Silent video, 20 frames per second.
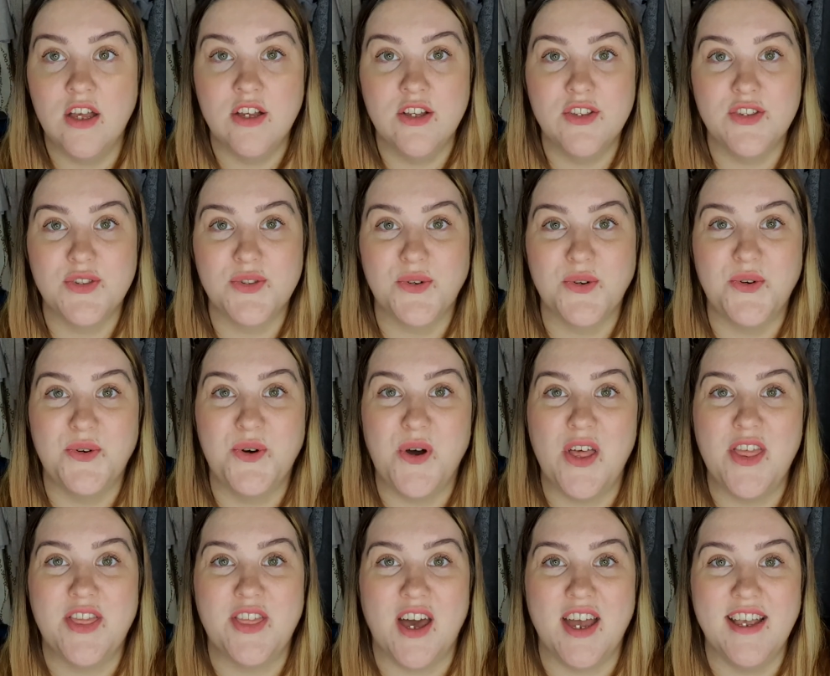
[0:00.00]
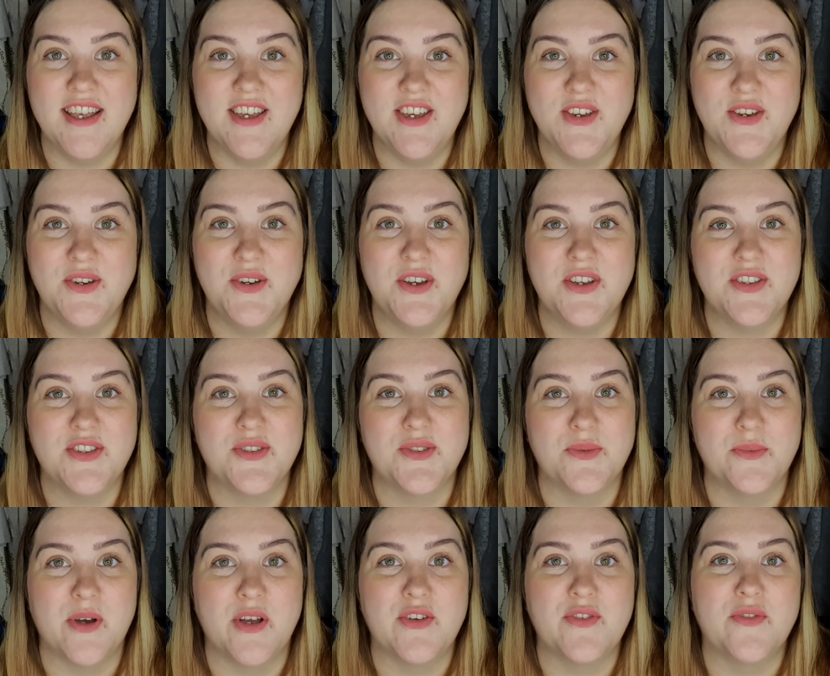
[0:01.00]
So thank you so
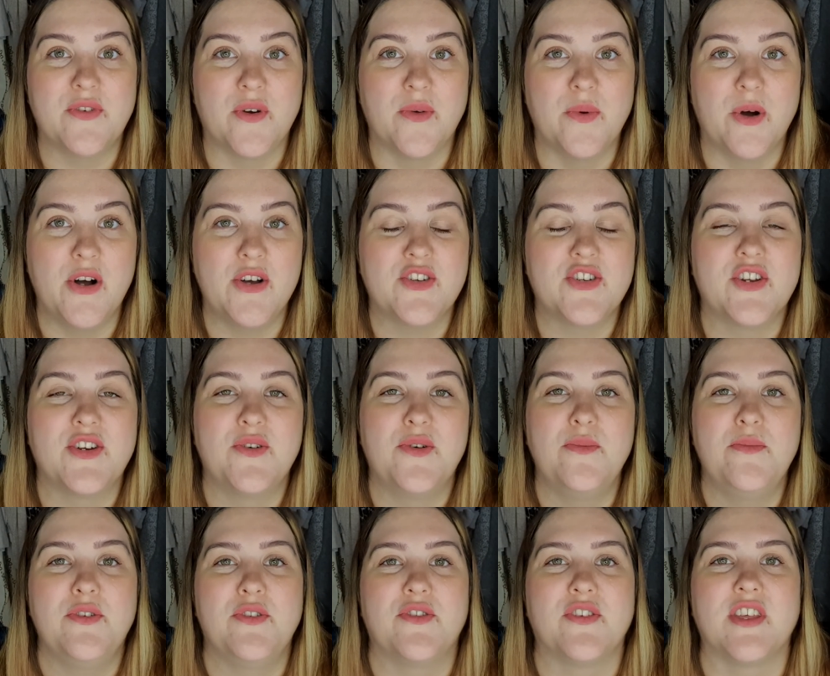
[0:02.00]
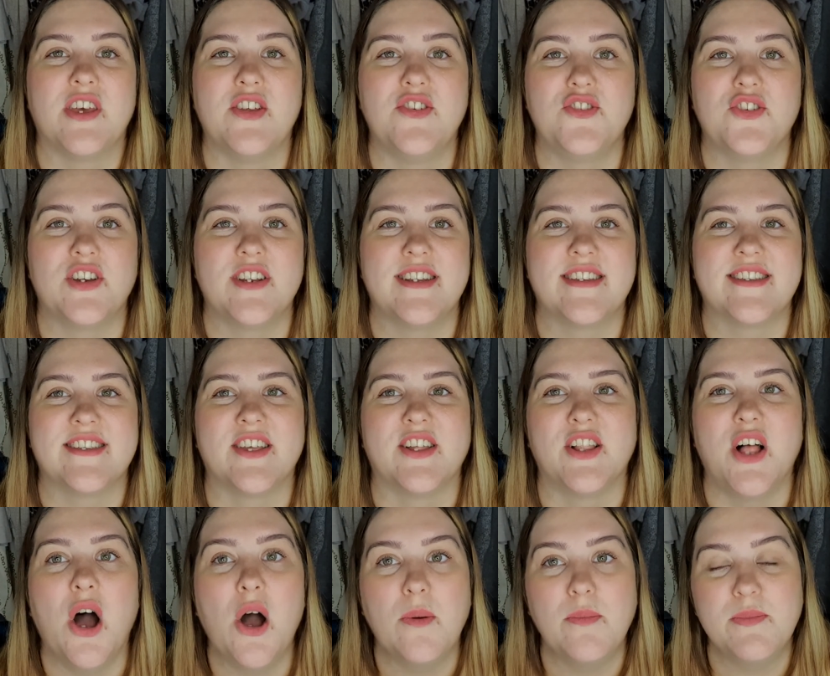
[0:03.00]
much for watching. I hope you really enjoyed this little
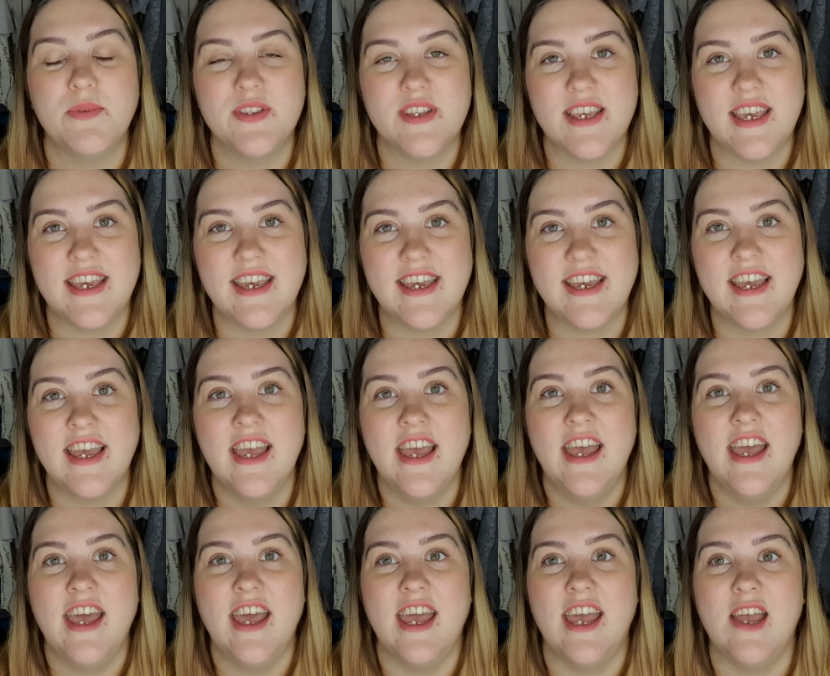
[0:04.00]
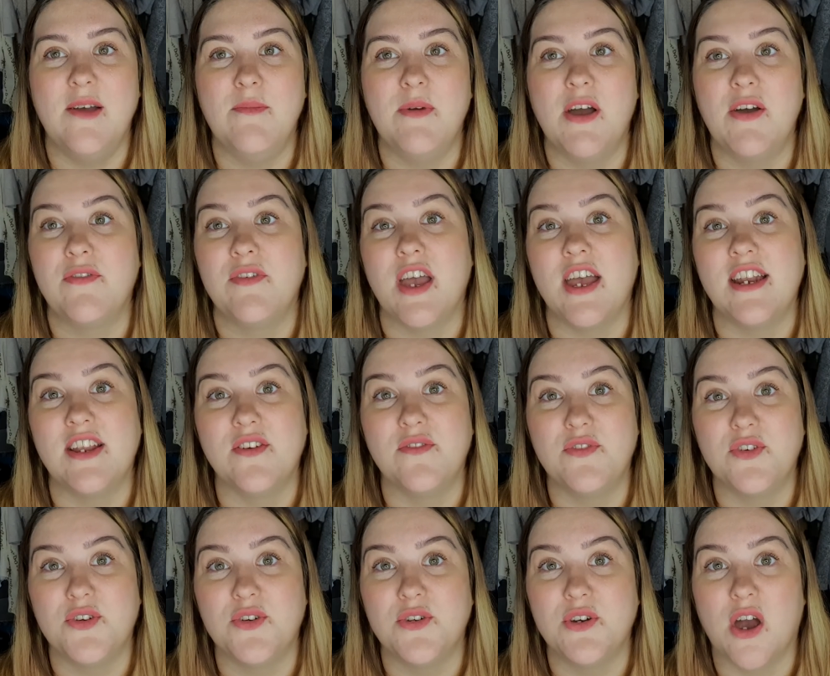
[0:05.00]
update. If any of
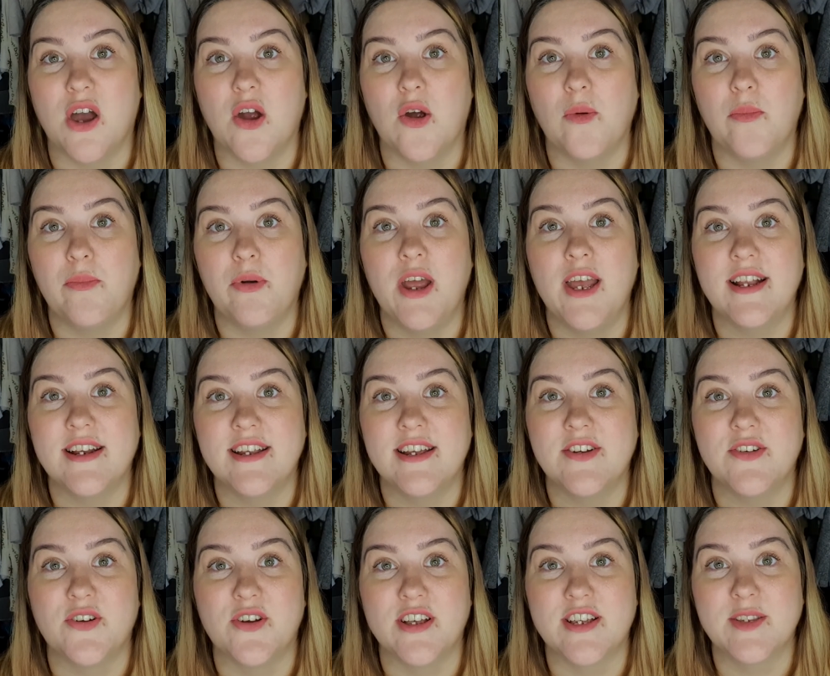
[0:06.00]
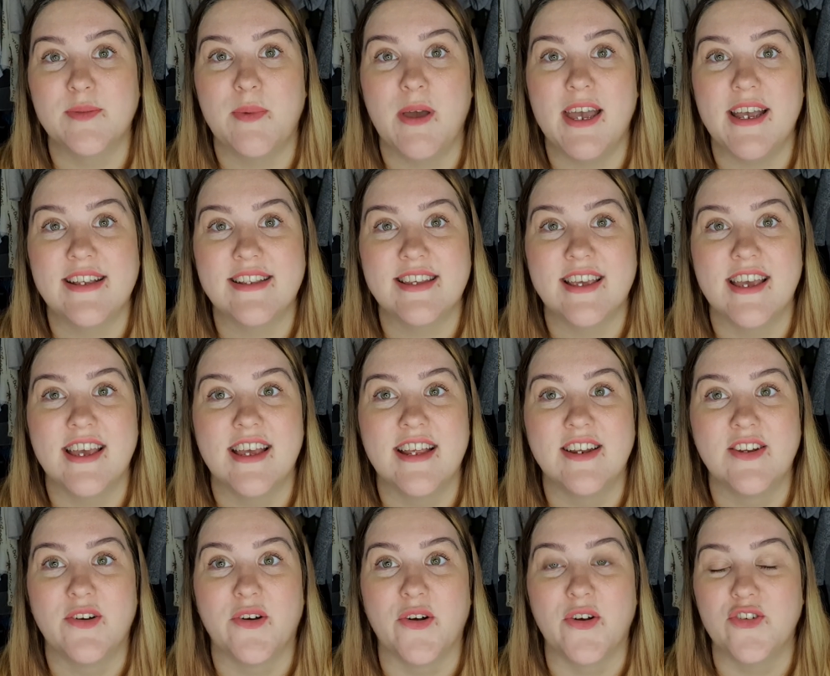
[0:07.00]
you are pregnant or
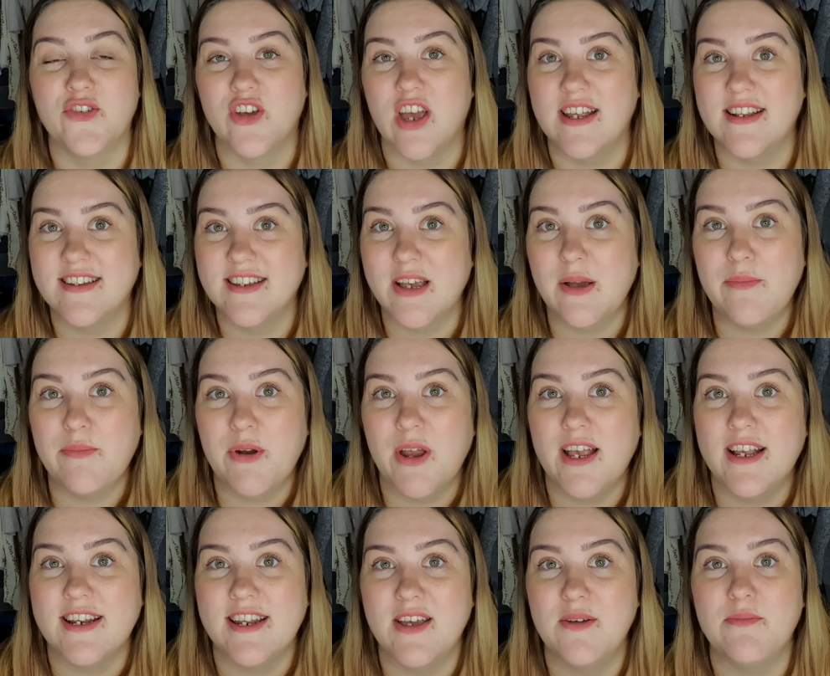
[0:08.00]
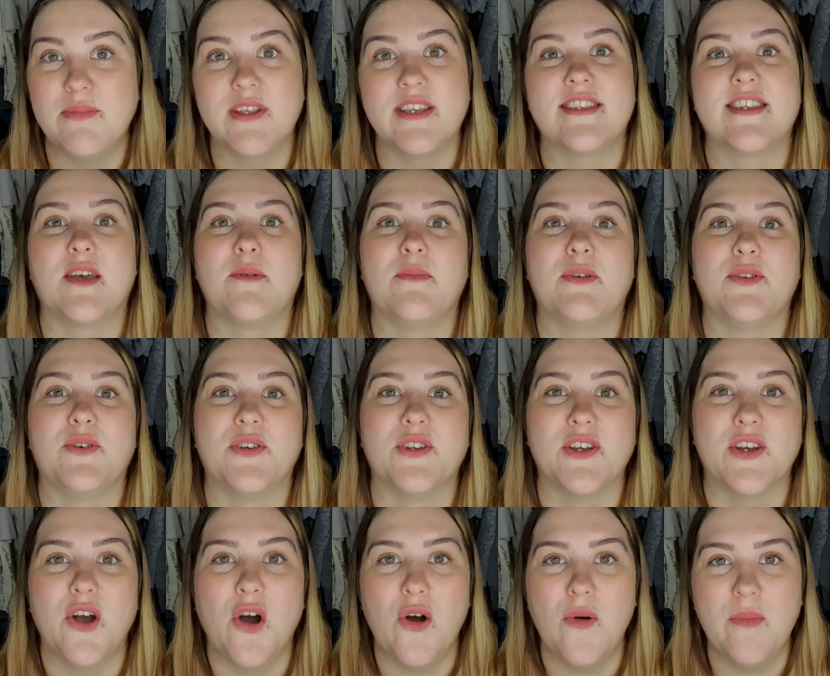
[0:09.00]
expecting or trying to get pregnant, please let me know in the
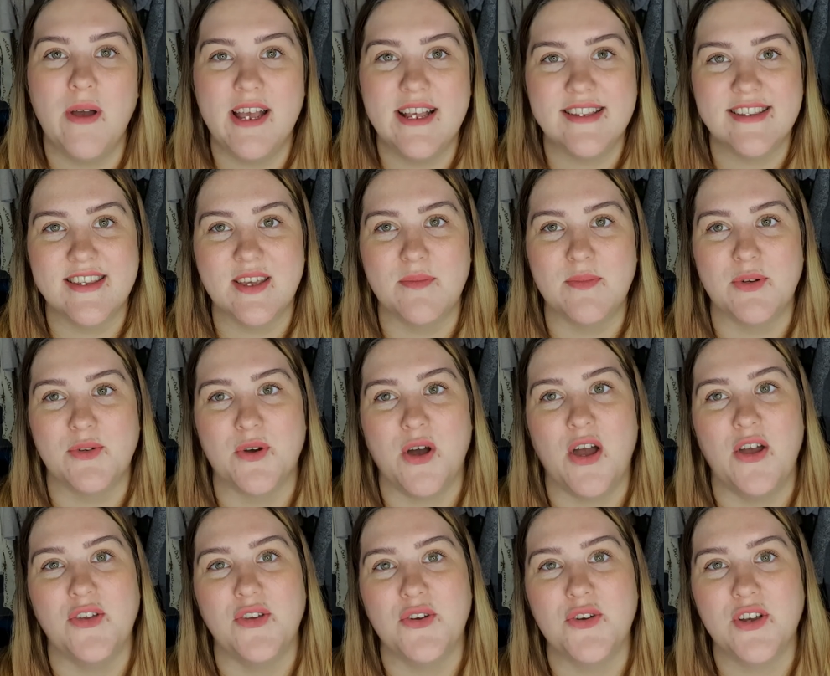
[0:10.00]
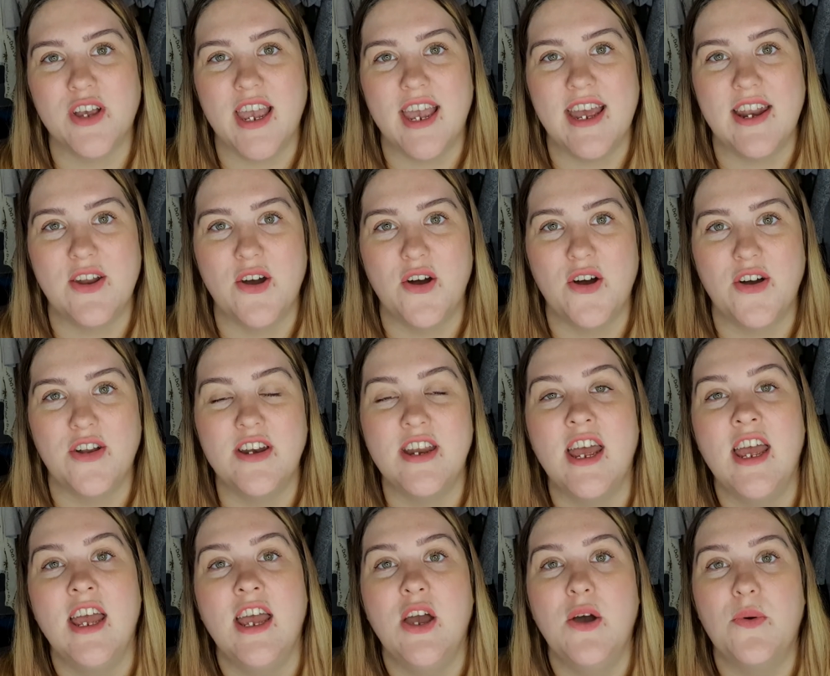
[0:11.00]
comments. Let me know how you're getting on,
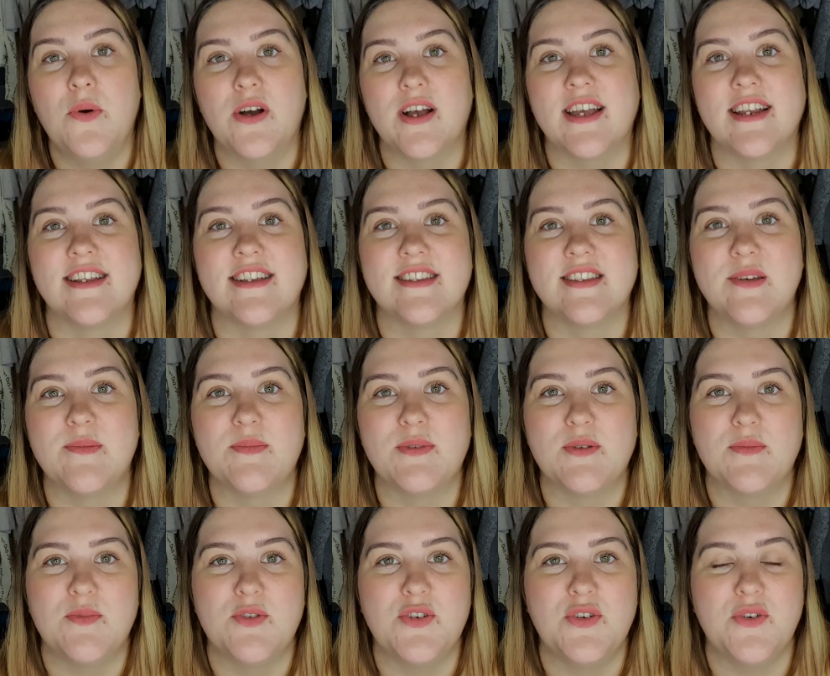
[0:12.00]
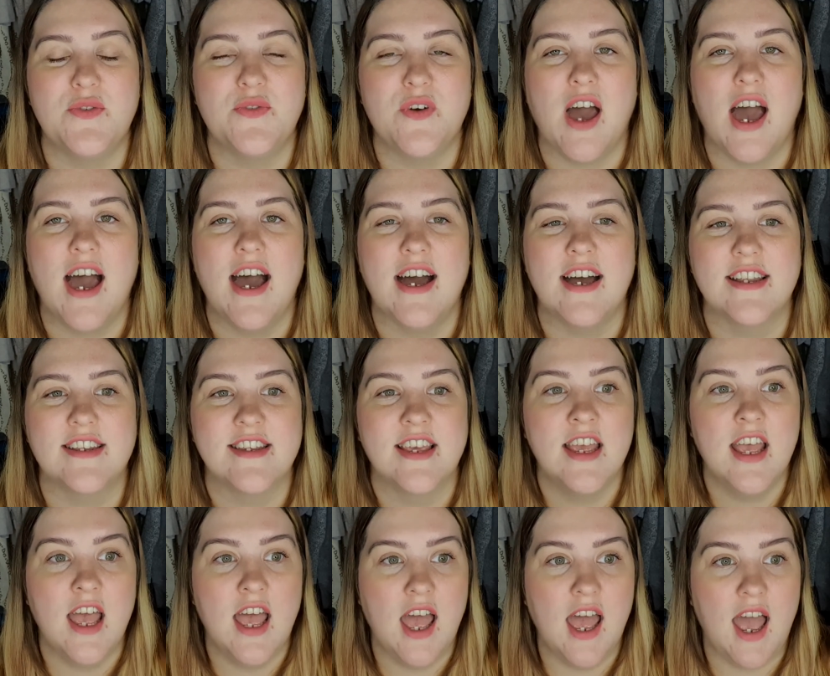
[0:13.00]
what kind of symptoms you've had,
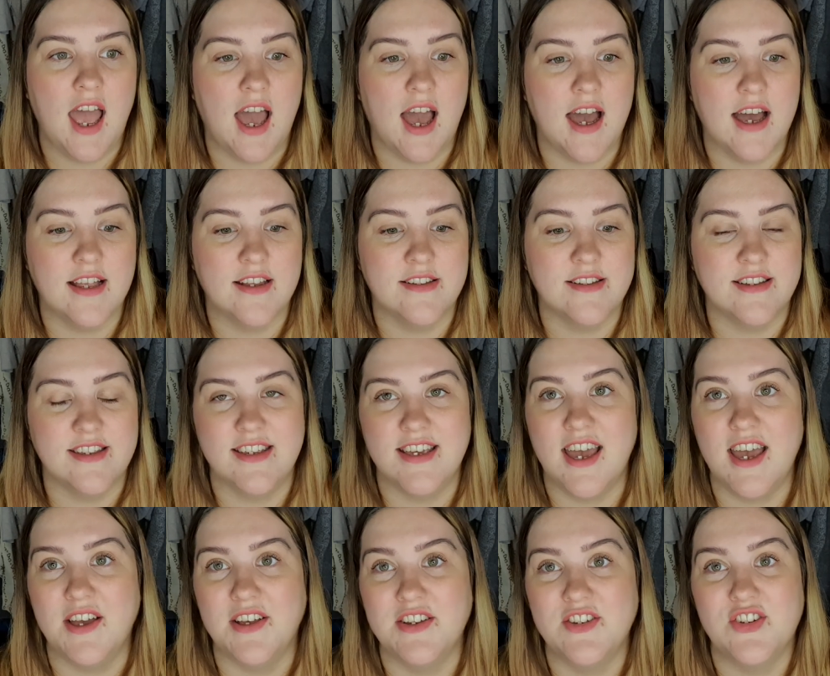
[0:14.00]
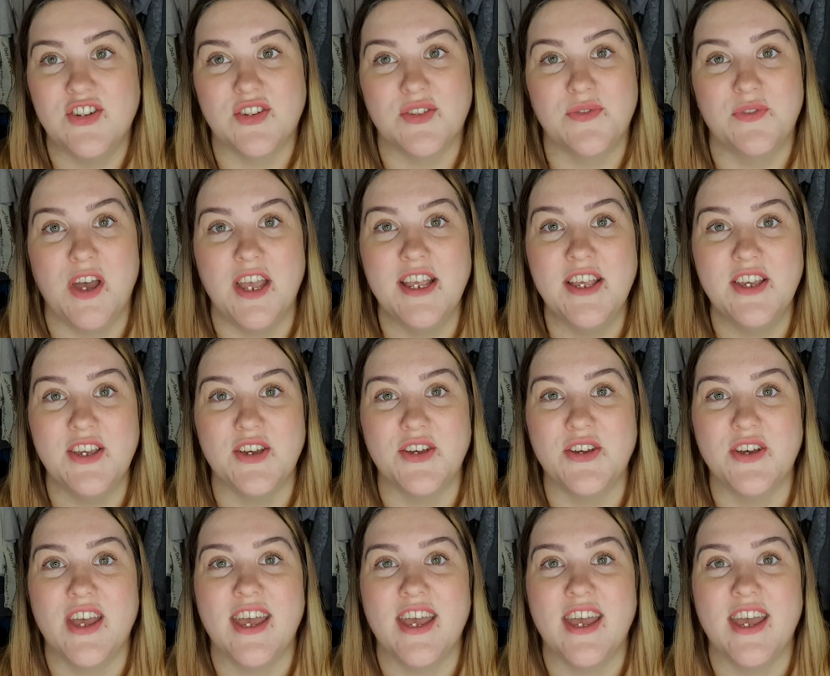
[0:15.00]
and yeah, just thank you.